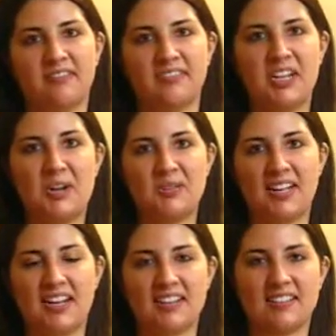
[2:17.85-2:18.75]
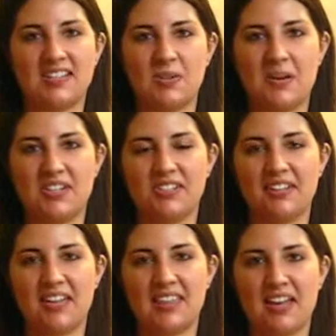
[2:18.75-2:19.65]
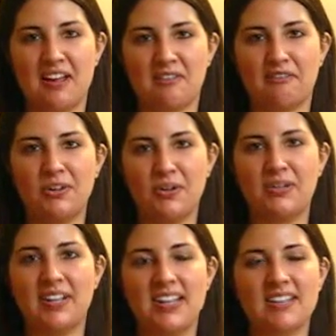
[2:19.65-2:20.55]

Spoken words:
letting a situation like that unfold.